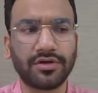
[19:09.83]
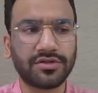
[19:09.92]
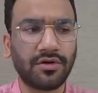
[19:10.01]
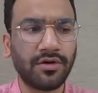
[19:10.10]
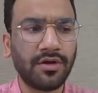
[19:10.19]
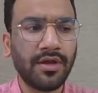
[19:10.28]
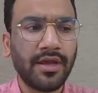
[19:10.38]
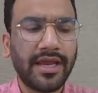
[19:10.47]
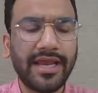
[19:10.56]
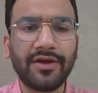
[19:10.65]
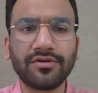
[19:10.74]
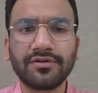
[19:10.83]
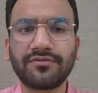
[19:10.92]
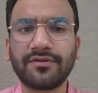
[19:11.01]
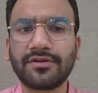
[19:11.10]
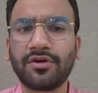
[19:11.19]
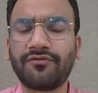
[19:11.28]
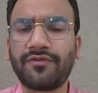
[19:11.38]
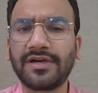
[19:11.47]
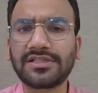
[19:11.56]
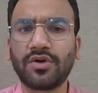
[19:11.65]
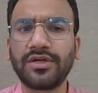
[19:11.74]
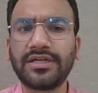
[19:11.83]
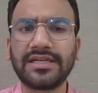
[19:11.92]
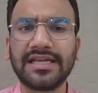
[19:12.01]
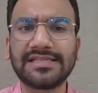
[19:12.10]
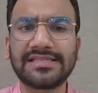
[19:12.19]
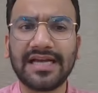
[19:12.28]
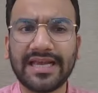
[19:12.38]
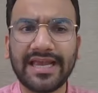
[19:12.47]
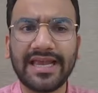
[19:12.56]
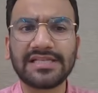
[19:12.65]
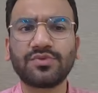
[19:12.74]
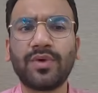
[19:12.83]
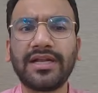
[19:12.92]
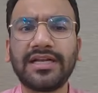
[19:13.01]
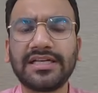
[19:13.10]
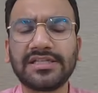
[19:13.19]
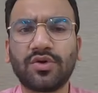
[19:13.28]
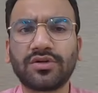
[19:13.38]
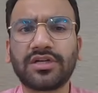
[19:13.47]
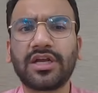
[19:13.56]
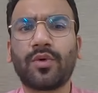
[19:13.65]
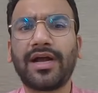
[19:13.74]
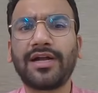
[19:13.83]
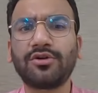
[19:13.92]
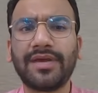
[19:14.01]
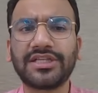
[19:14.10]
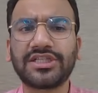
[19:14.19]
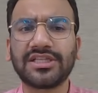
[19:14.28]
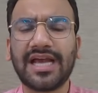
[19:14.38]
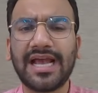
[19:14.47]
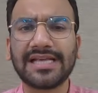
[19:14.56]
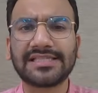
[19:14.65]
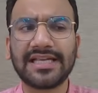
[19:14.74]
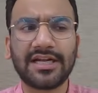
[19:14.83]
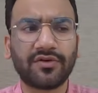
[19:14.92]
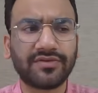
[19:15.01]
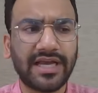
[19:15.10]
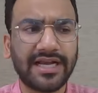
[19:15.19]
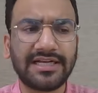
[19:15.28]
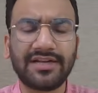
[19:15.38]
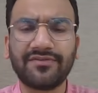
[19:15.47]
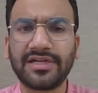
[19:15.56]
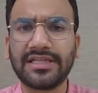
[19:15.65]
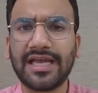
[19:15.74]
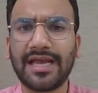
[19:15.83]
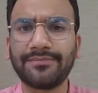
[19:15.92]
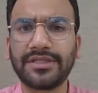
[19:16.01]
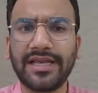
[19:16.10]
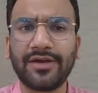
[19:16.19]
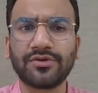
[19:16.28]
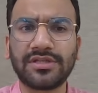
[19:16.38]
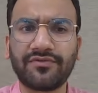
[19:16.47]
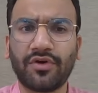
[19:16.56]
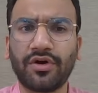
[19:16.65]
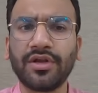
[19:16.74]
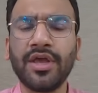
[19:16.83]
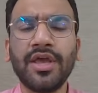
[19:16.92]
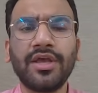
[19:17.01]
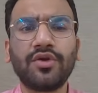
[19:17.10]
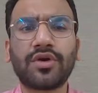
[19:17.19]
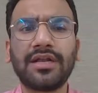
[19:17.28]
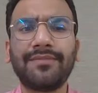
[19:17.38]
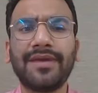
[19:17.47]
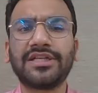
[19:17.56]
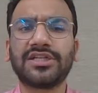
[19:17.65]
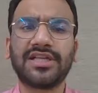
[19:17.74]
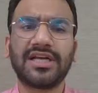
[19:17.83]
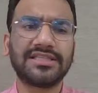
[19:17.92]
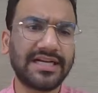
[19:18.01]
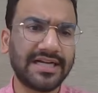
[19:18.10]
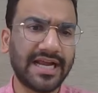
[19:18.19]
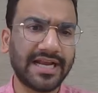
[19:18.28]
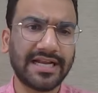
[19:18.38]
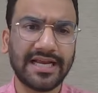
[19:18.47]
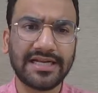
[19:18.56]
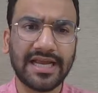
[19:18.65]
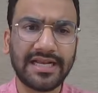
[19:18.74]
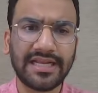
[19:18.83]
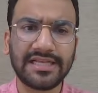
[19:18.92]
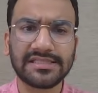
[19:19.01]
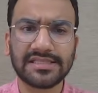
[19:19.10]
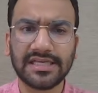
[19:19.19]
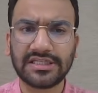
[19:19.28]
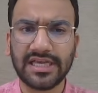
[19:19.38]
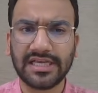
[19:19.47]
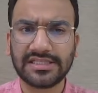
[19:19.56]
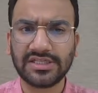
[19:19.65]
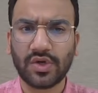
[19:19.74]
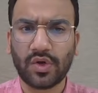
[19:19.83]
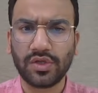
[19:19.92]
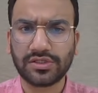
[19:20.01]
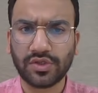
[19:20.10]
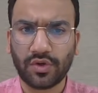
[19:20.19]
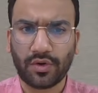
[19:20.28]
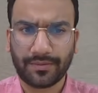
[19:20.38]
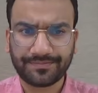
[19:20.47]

So first auditor is the case when it is not required to mention the SRN of the ADT1 in the AOC-4. You can mention the Z999 in such cases also.